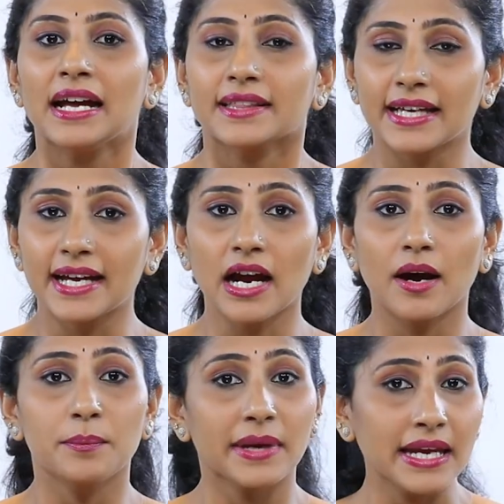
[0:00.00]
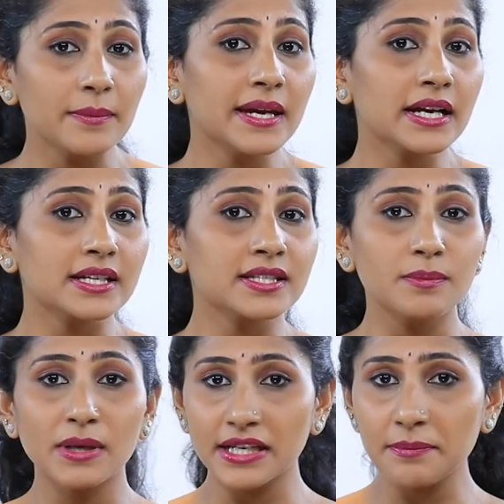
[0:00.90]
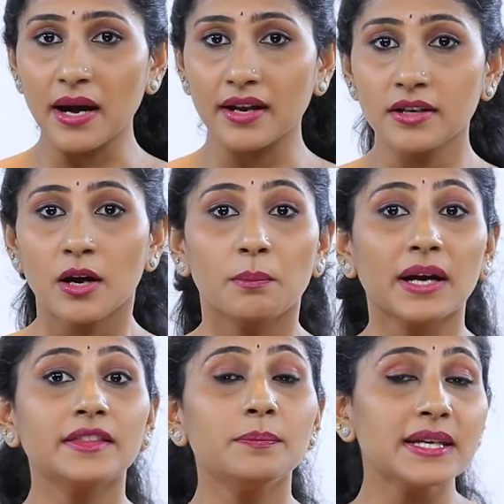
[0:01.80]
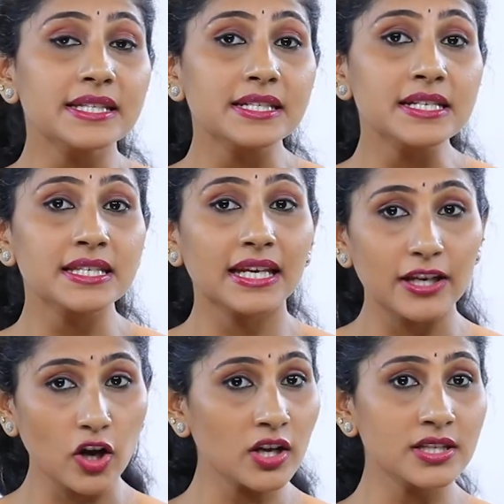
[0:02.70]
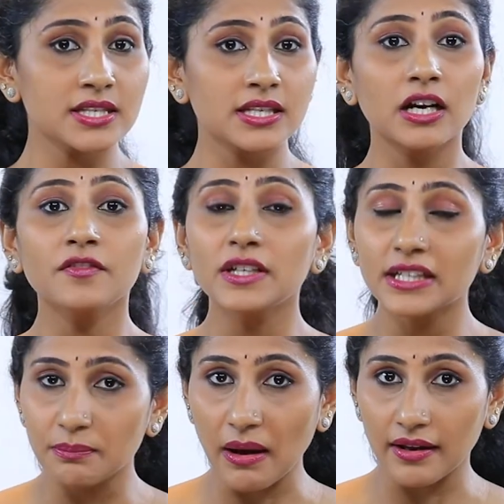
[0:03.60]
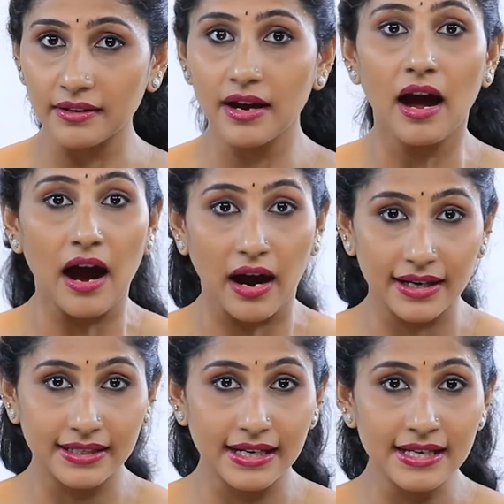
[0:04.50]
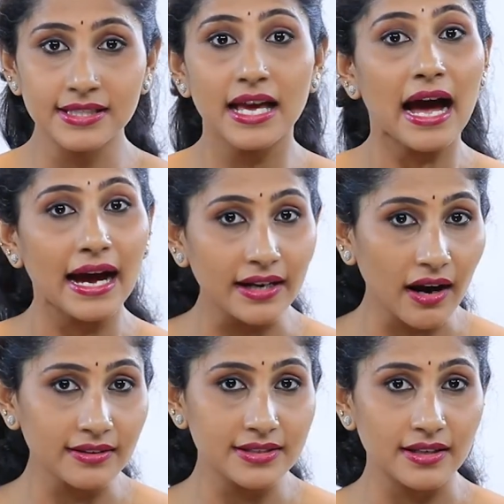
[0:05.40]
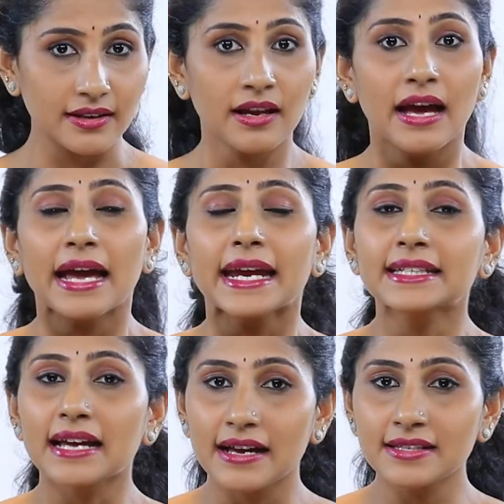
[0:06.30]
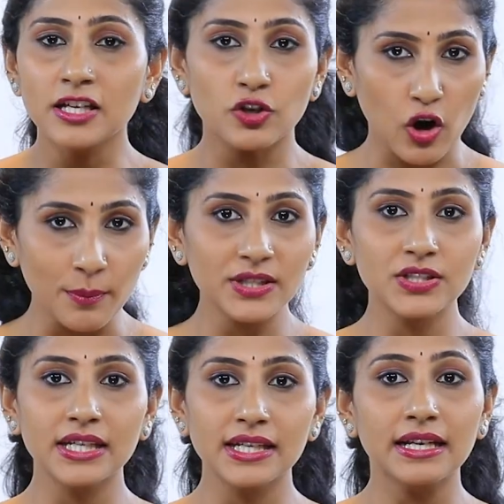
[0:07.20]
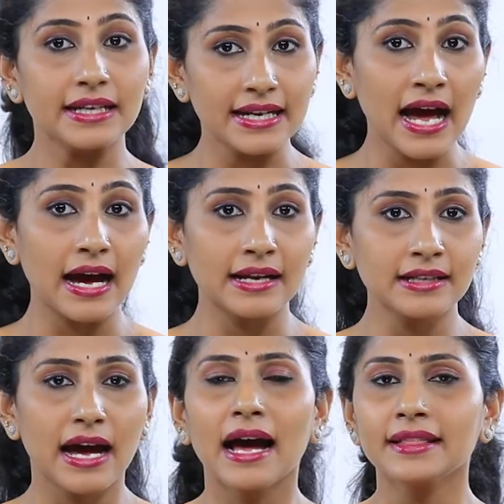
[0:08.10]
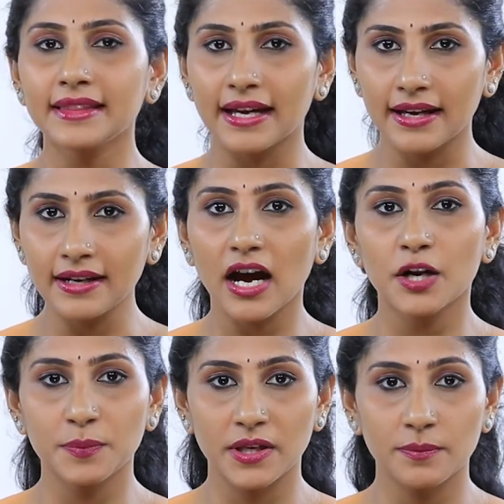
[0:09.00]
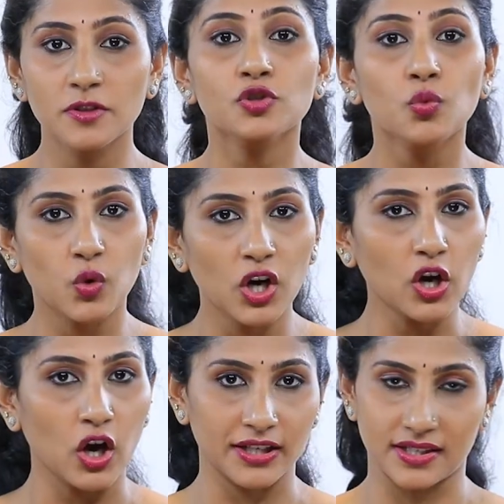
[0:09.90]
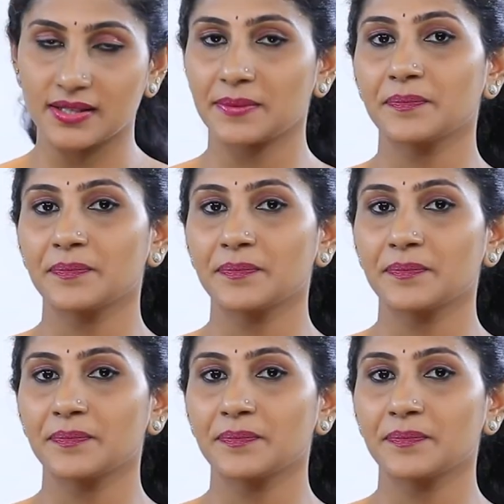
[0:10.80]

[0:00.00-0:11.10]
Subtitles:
There may be customer demand, but the business cannot serve the demand unless and until it has the raw material in hand and there are people to work on it.